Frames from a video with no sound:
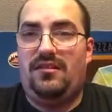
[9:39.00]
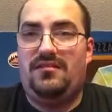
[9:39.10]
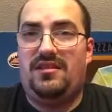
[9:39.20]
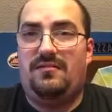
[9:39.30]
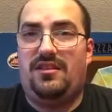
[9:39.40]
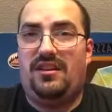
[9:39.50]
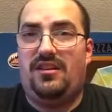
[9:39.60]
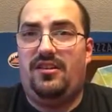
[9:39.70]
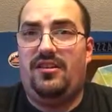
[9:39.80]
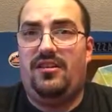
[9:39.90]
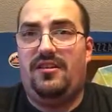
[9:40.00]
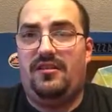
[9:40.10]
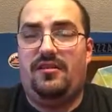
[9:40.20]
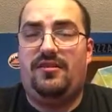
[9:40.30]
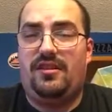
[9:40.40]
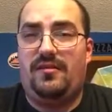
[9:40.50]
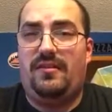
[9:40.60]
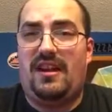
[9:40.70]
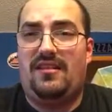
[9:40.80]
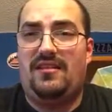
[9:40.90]
something good could come
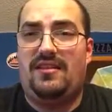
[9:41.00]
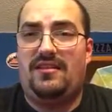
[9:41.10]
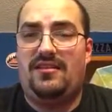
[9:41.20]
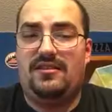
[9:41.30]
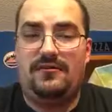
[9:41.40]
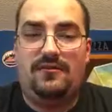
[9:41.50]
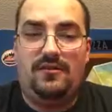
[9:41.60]
out of this.